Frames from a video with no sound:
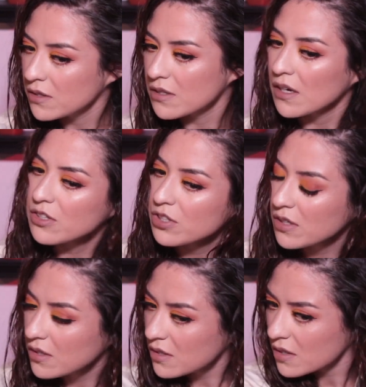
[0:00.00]

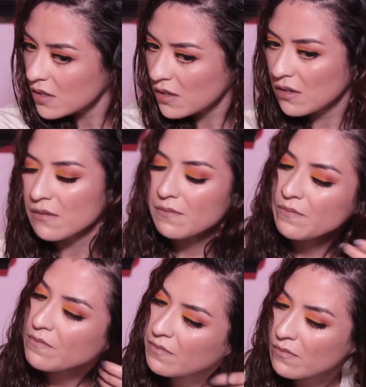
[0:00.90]
sections
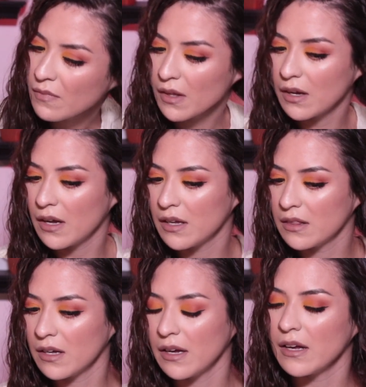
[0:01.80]

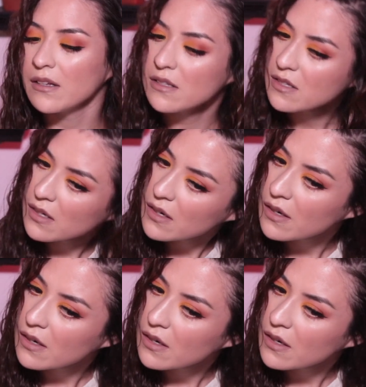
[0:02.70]
and the ends.